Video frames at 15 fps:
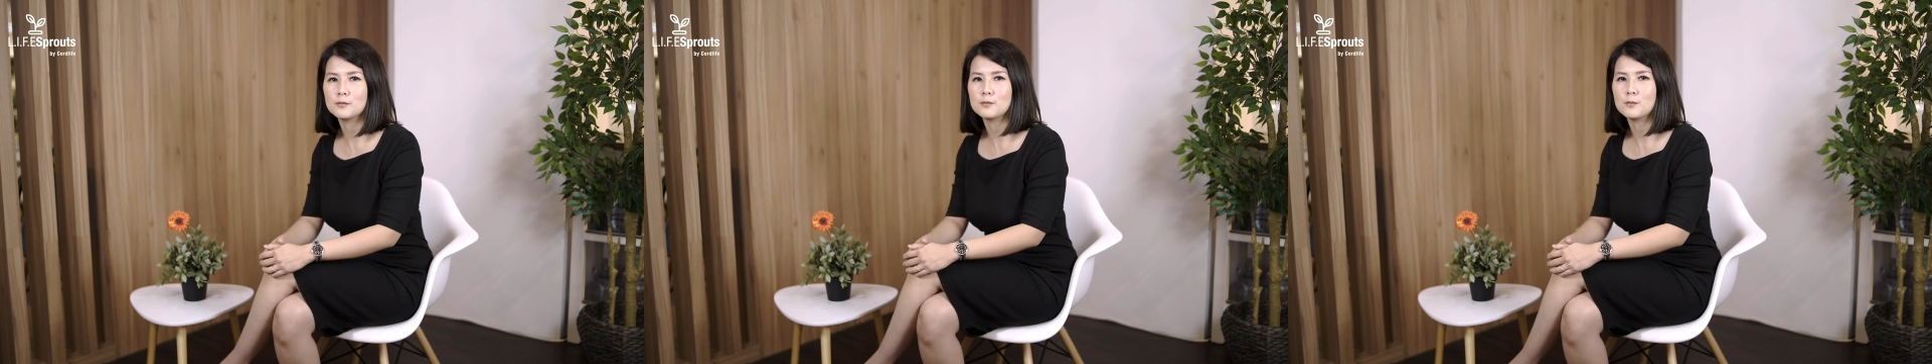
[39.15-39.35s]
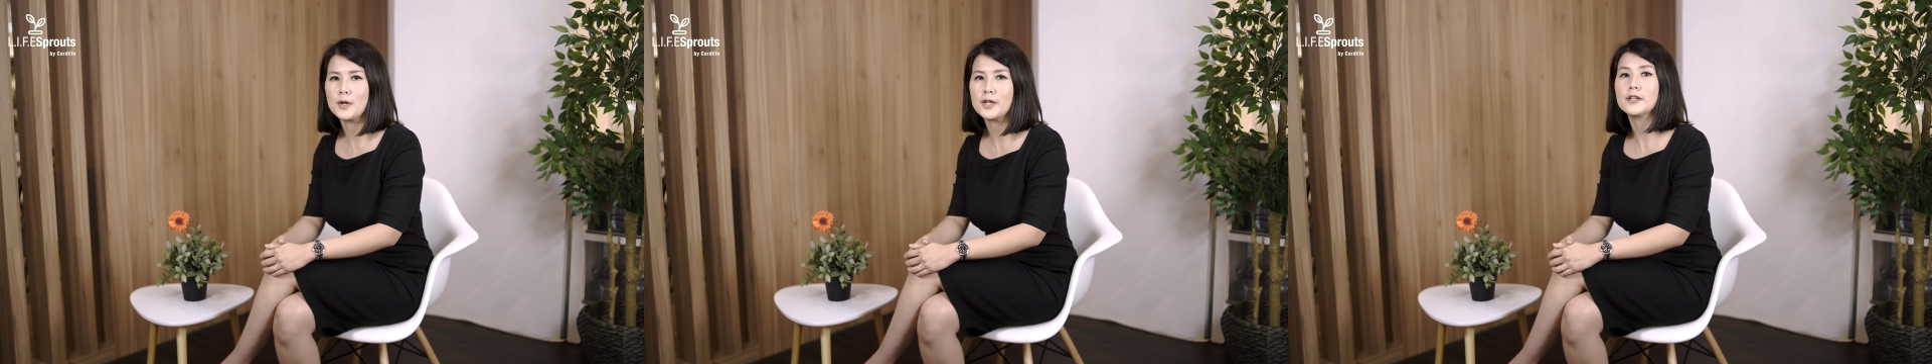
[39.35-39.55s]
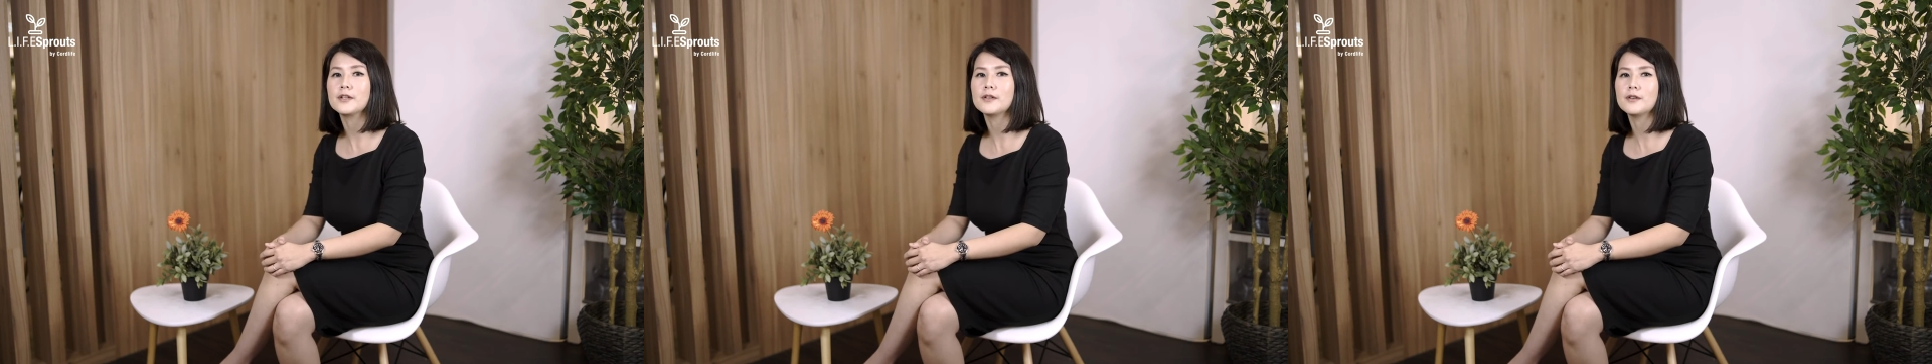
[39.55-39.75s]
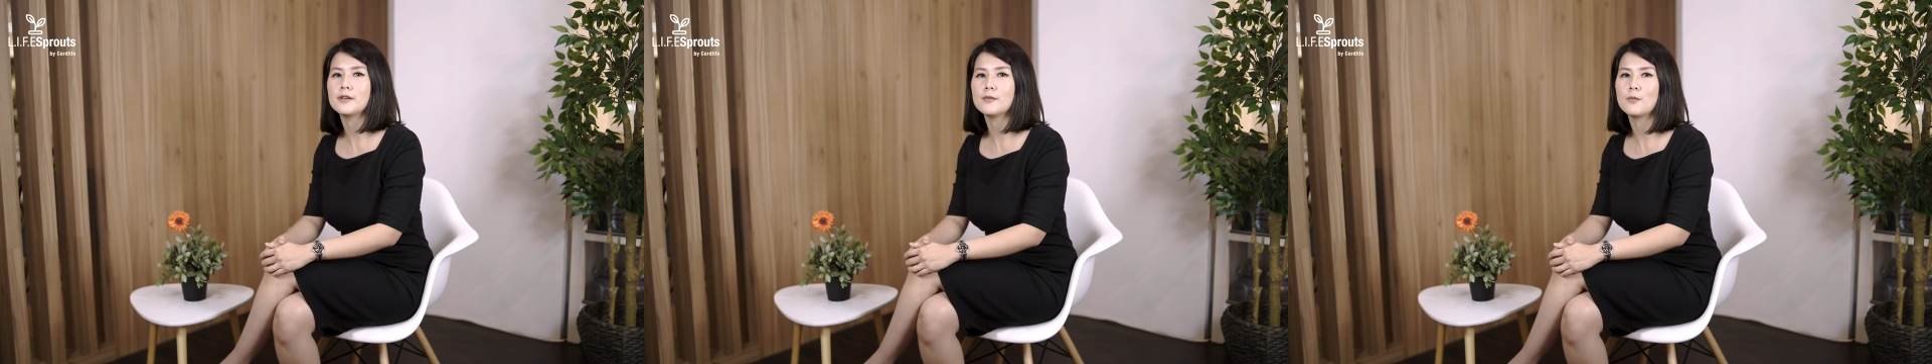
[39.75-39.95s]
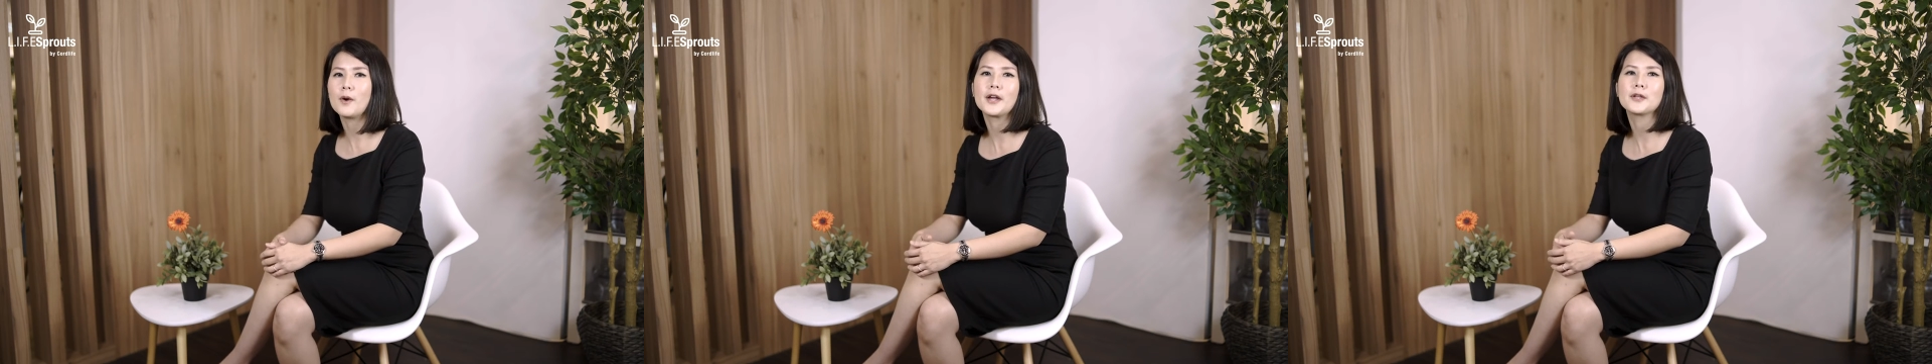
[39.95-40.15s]

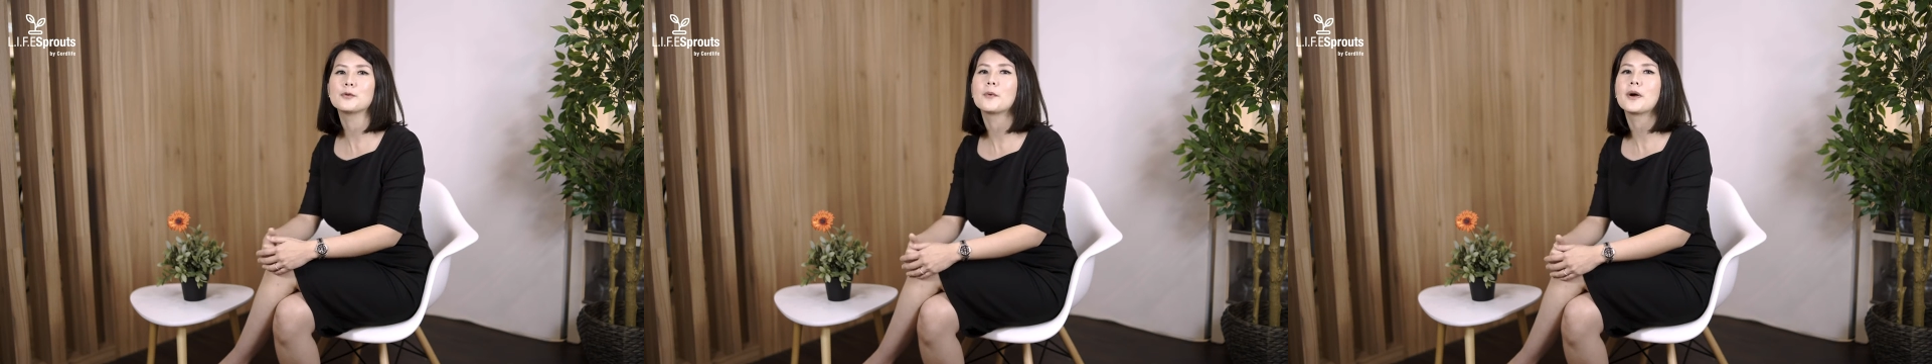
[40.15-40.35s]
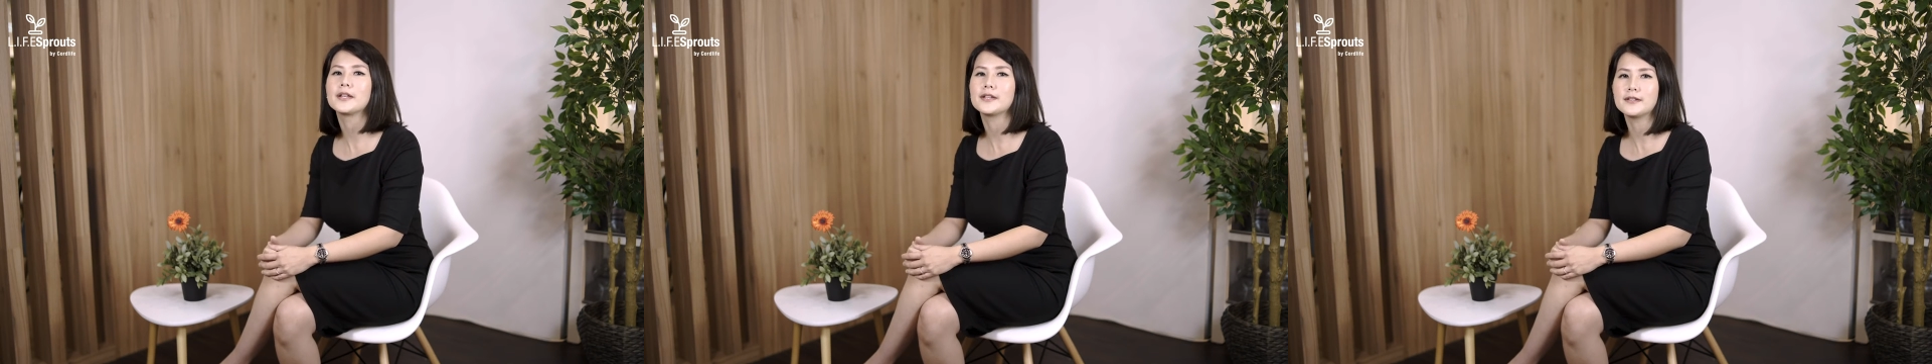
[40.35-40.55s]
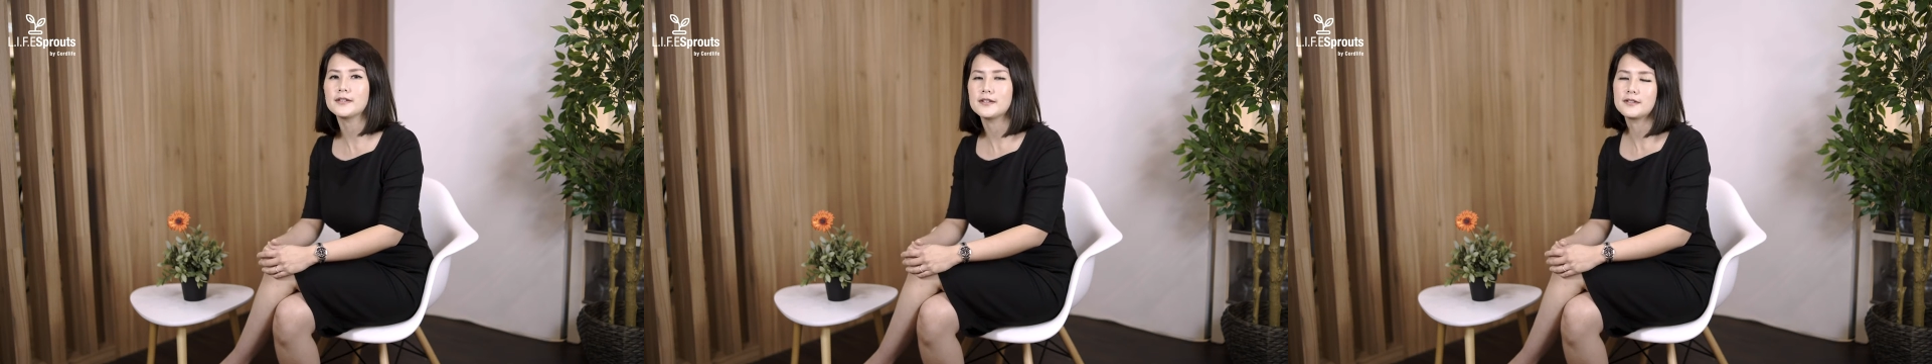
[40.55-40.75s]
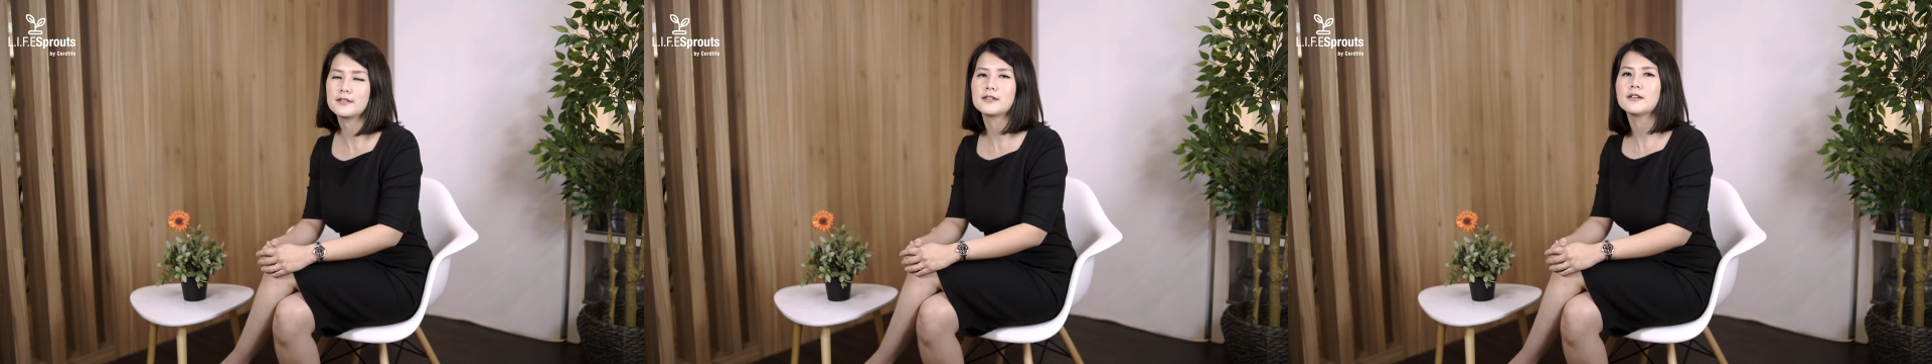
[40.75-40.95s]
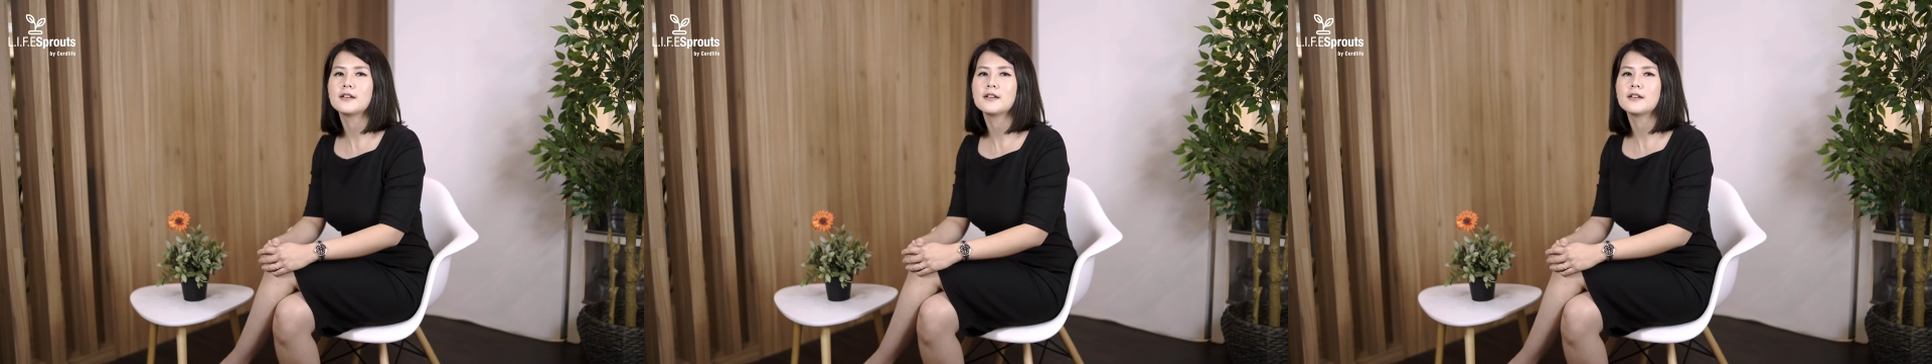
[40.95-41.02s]
Why do I need it?